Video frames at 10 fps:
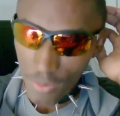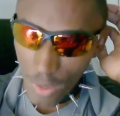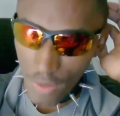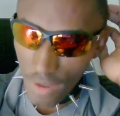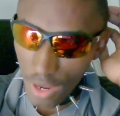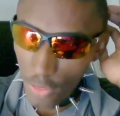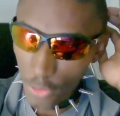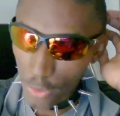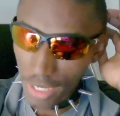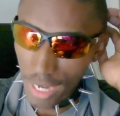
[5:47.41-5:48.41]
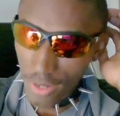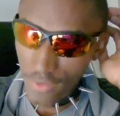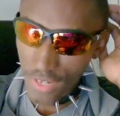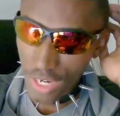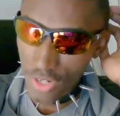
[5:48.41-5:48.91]
We found 3 out
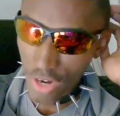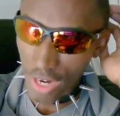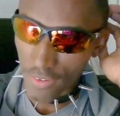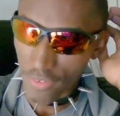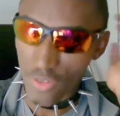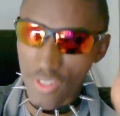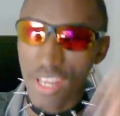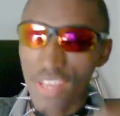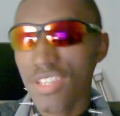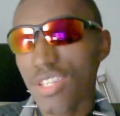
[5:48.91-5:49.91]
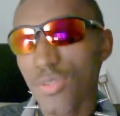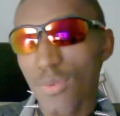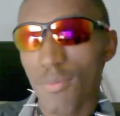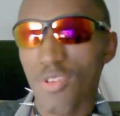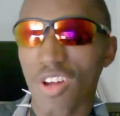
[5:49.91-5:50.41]
of date drivers. This is
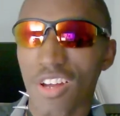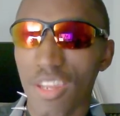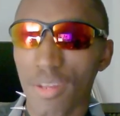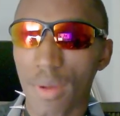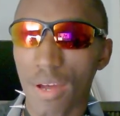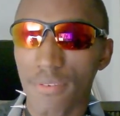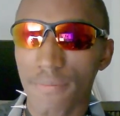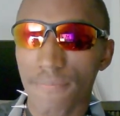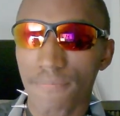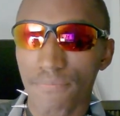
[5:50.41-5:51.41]
what I'm talking about.